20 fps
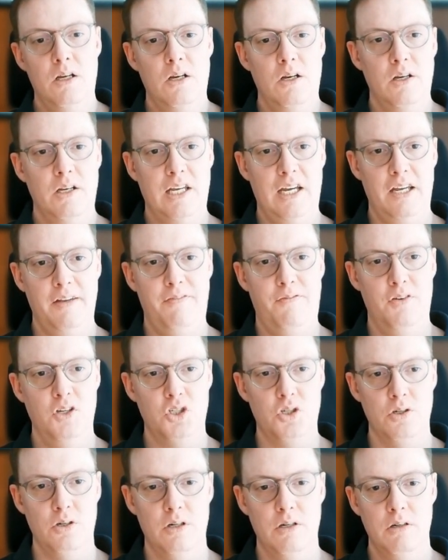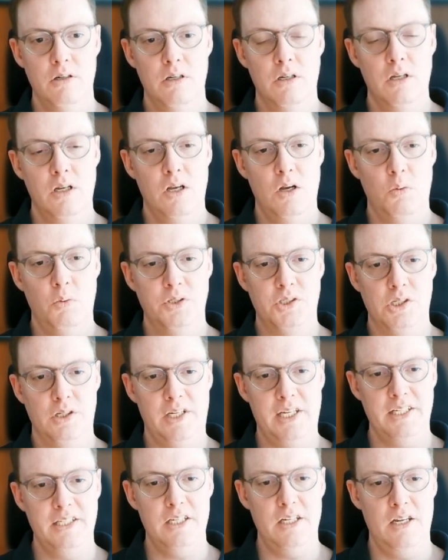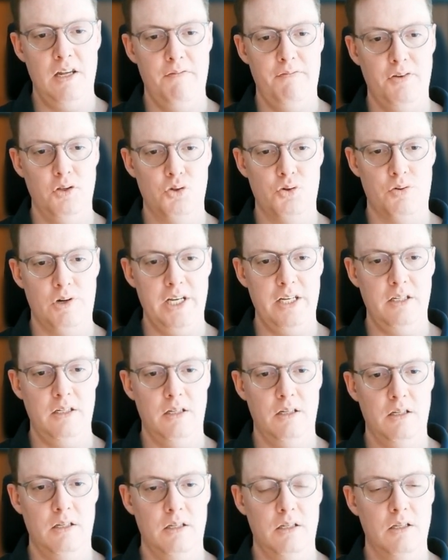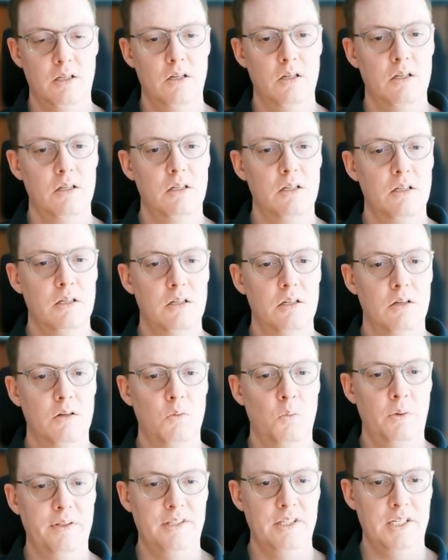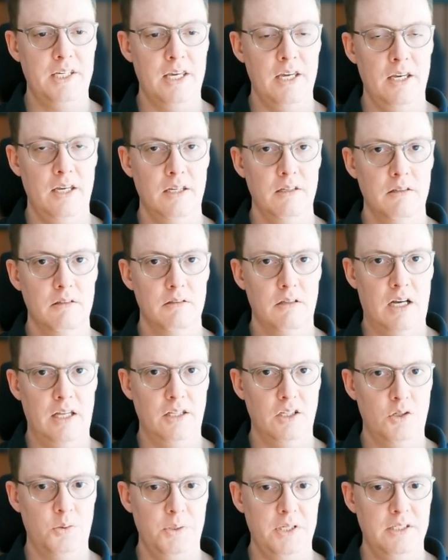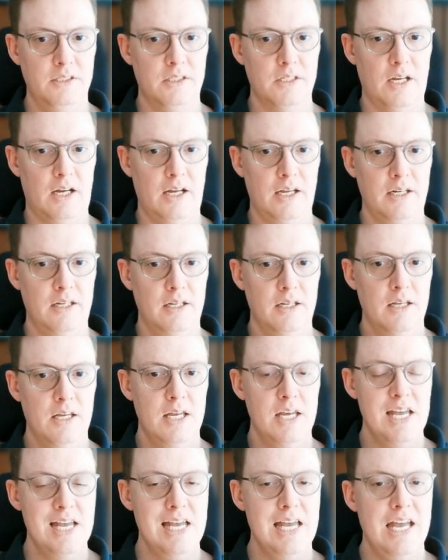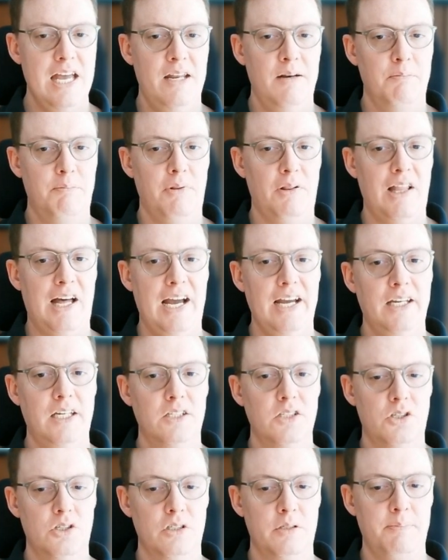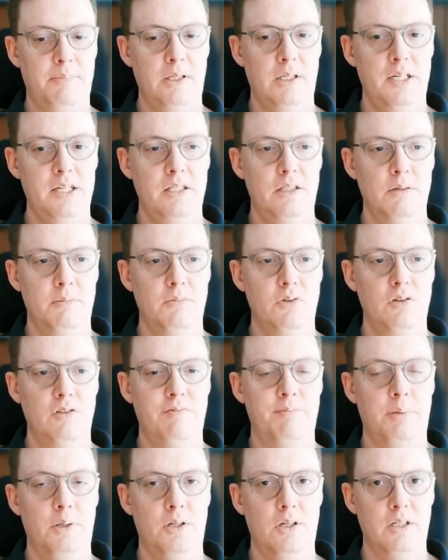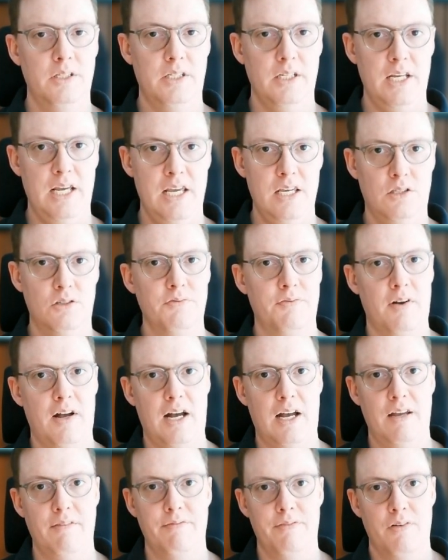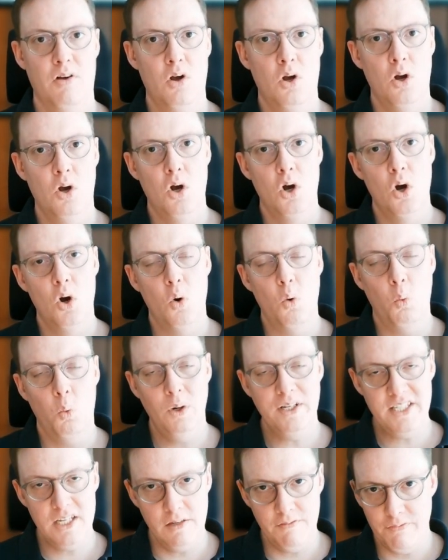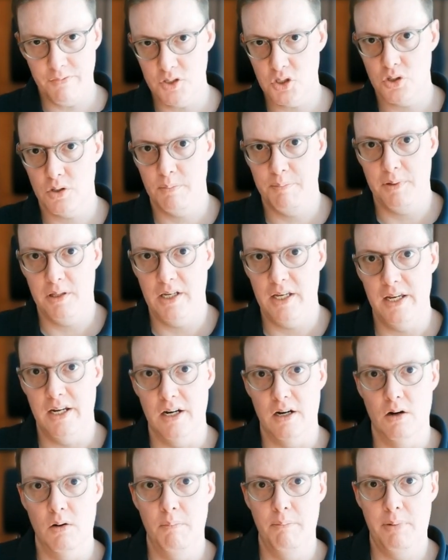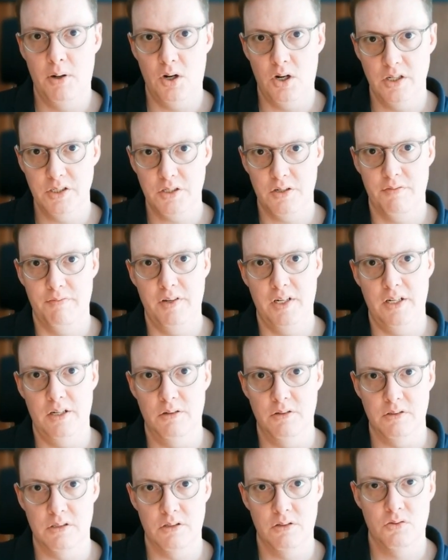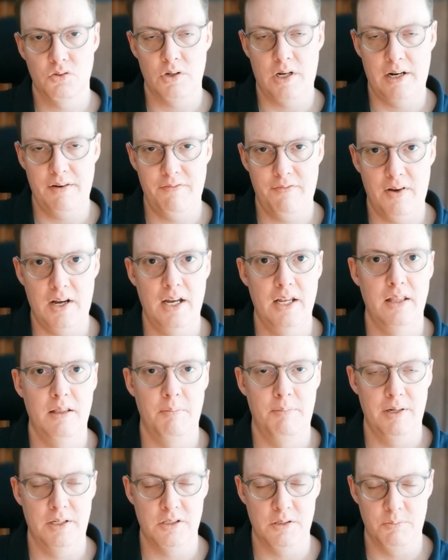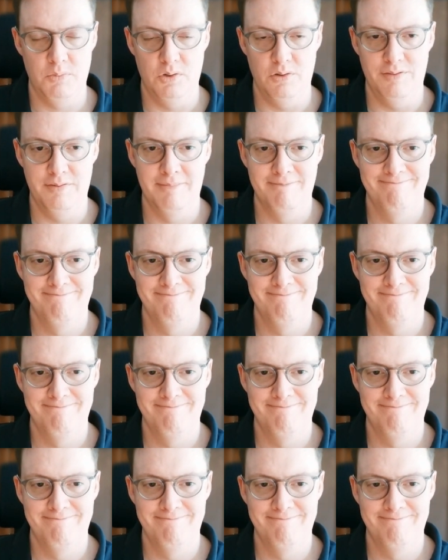Okay, Fischer was looking to infiltrate with the king on the queen side, and Black has just played the move pawn to h5. What did Fischer play here? Pause your videos. Try to find the best move.